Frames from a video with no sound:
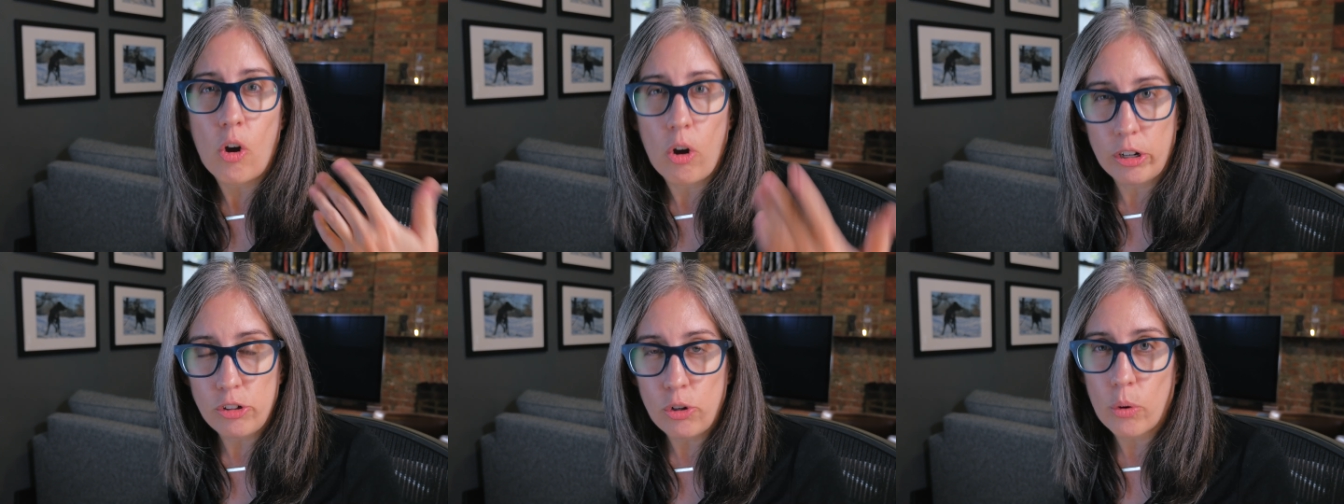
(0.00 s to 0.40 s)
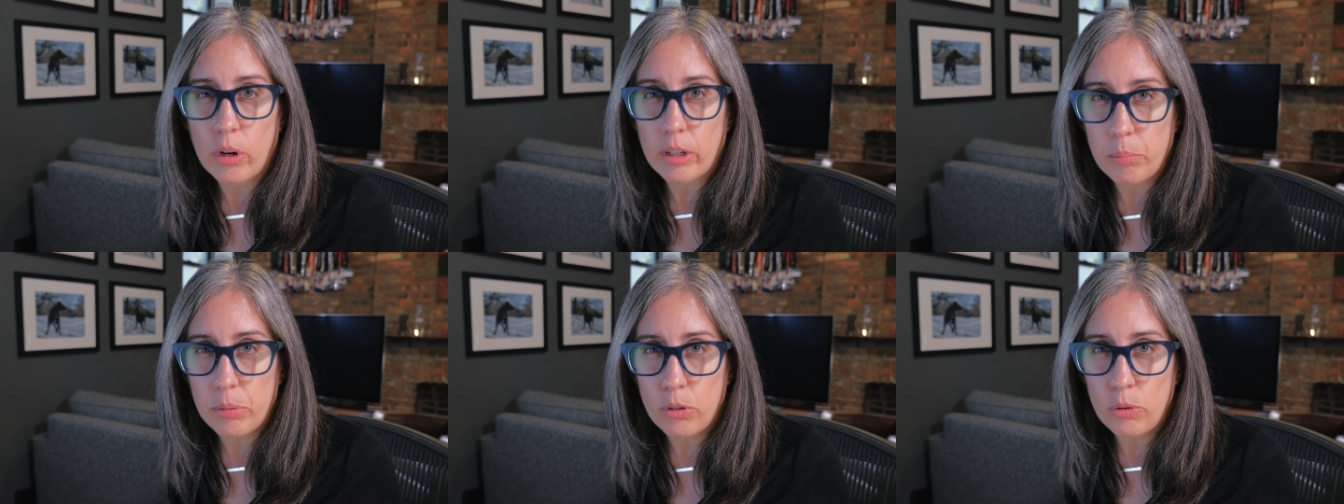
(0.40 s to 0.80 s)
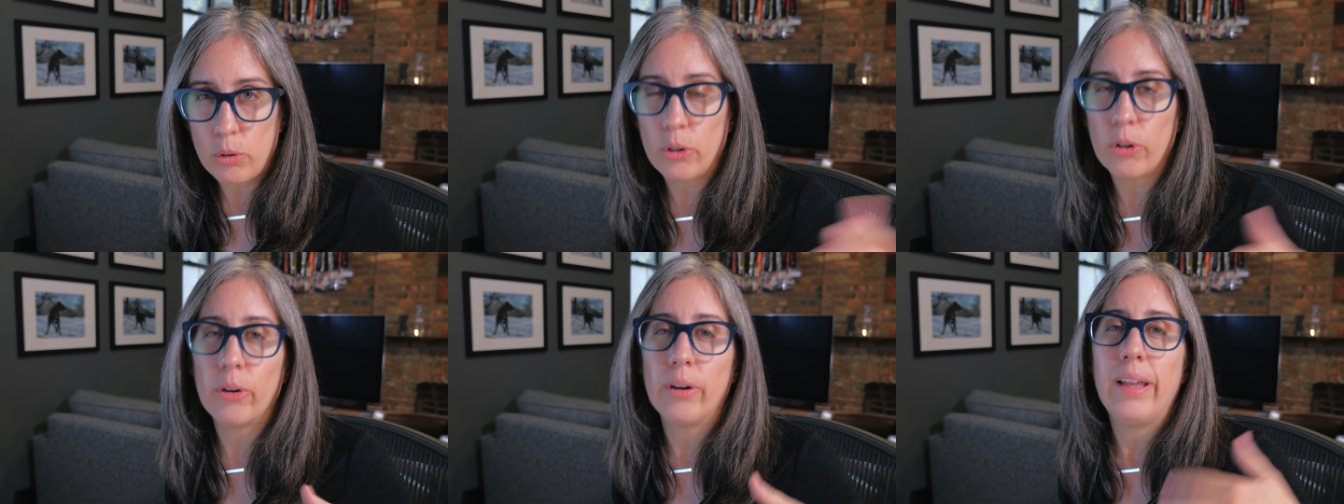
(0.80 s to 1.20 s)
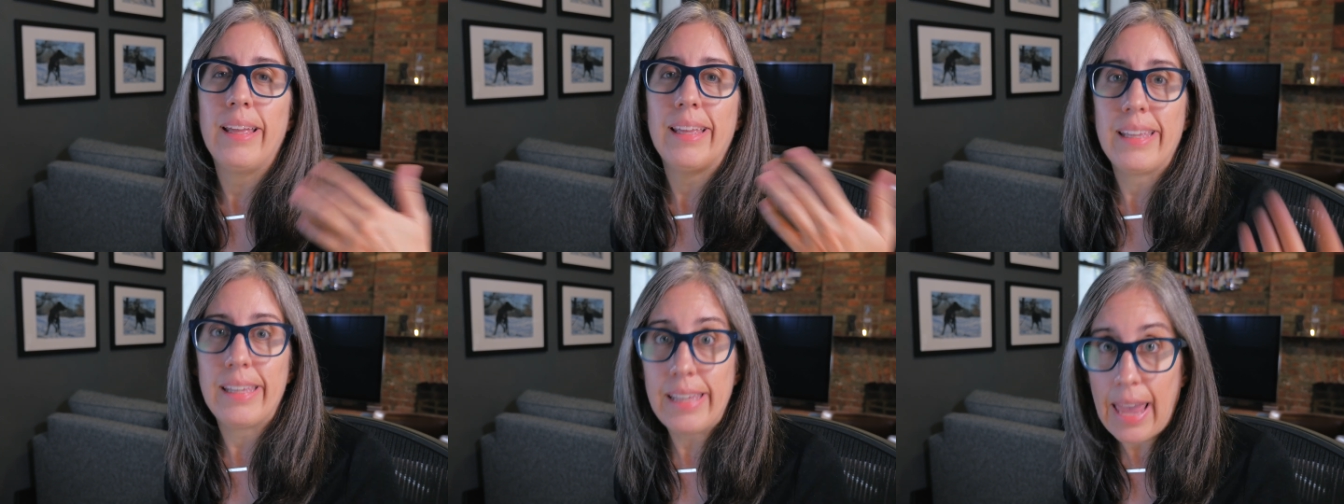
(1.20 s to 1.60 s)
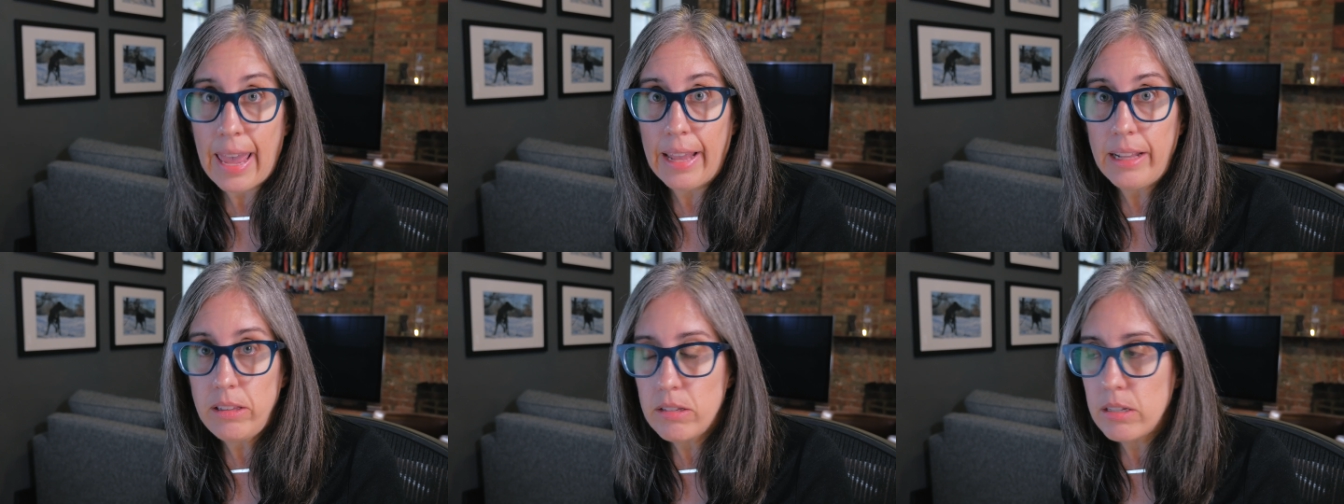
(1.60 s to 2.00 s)
on your computer
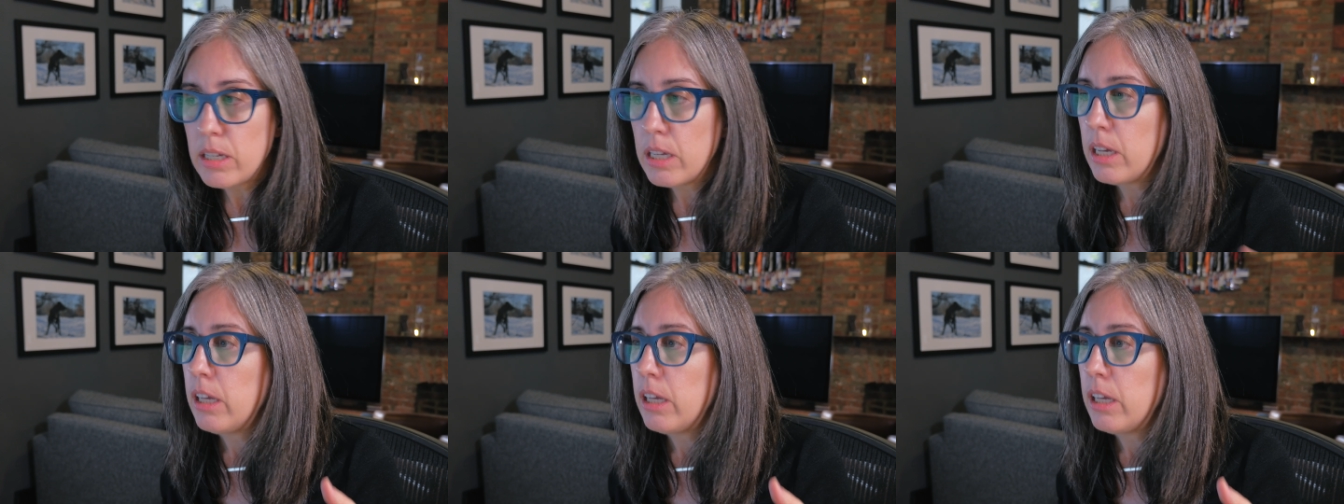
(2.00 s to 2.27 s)
yet.